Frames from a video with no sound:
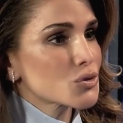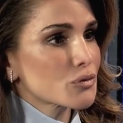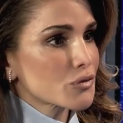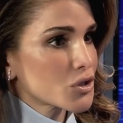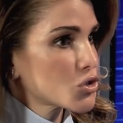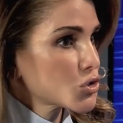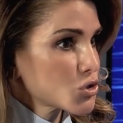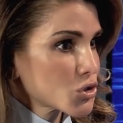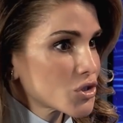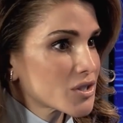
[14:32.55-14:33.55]
of Christian
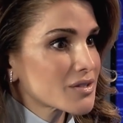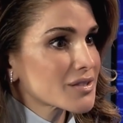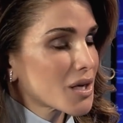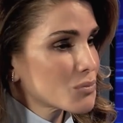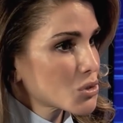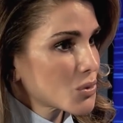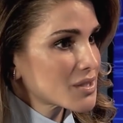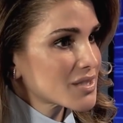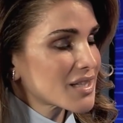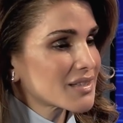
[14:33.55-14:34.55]
churches come to
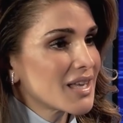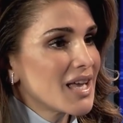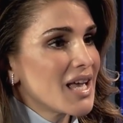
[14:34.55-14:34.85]
us and